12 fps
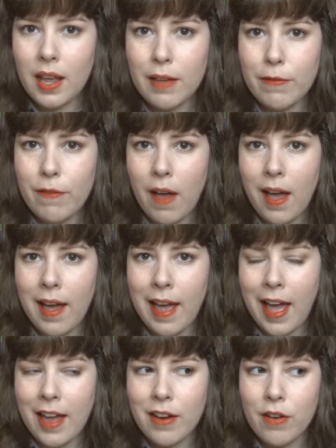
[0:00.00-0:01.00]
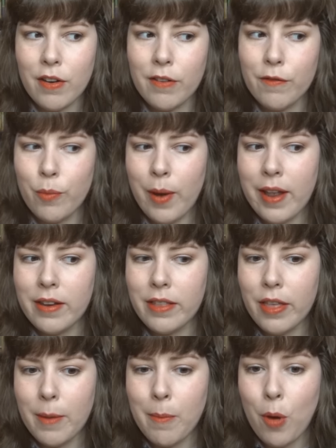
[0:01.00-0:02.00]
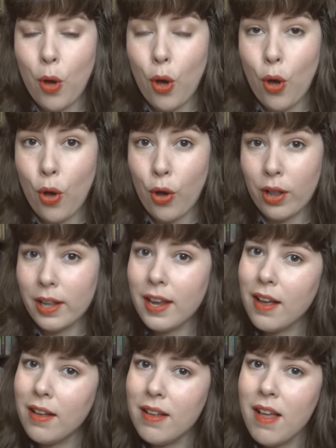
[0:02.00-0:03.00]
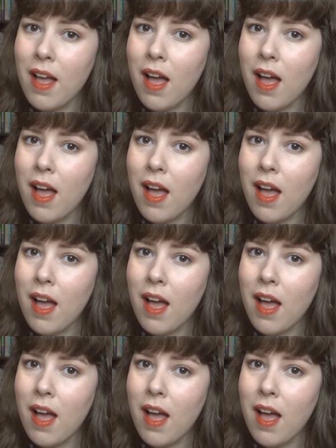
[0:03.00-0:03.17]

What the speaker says: if I had have read them earlier,